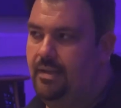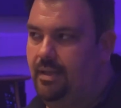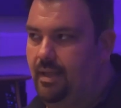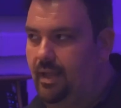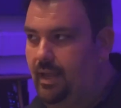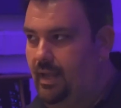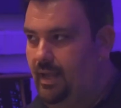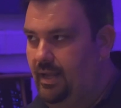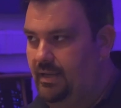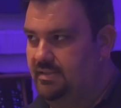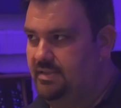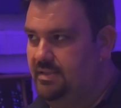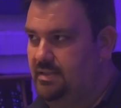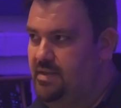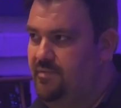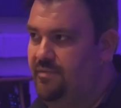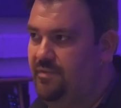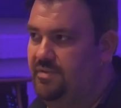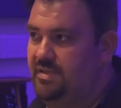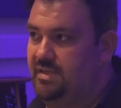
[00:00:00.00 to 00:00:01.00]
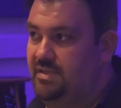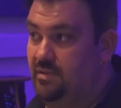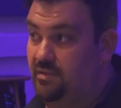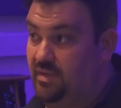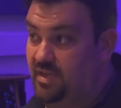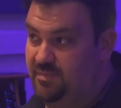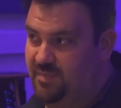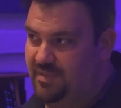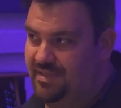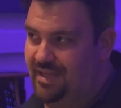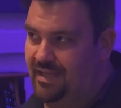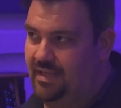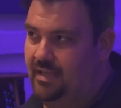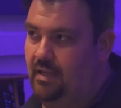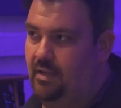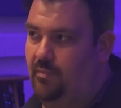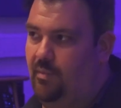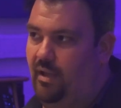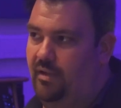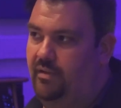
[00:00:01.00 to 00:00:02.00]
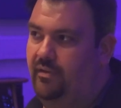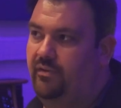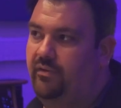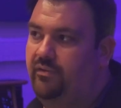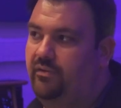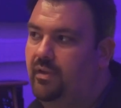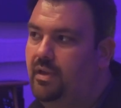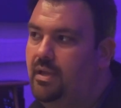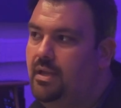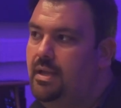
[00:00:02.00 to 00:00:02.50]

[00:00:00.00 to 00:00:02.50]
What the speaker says: into the differences on these particular mics.